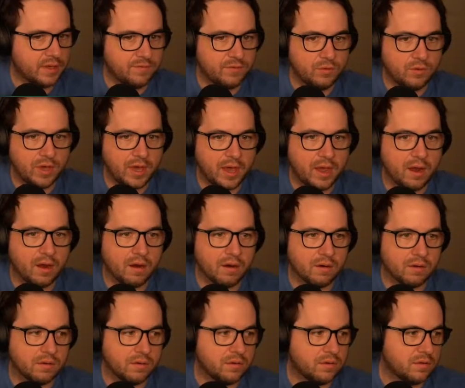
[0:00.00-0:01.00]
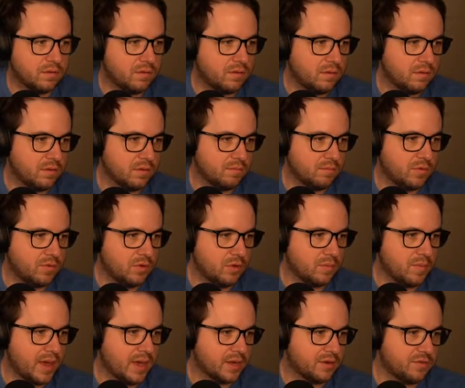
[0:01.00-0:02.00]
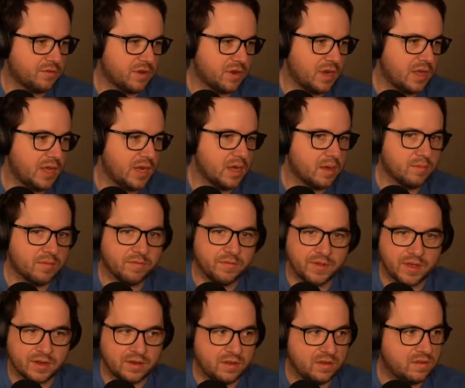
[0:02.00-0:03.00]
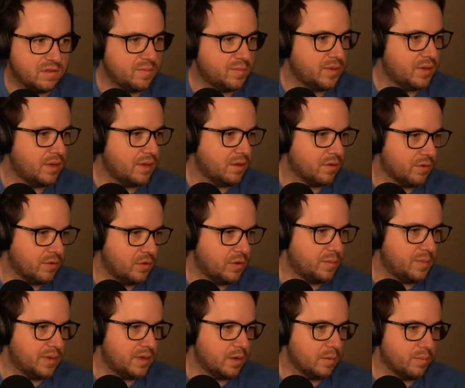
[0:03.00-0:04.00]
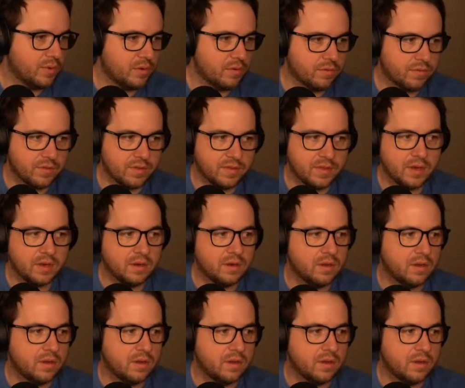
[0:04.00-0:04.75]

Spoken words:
you care, you could make it just an enum of like TCP or UDP or both, and then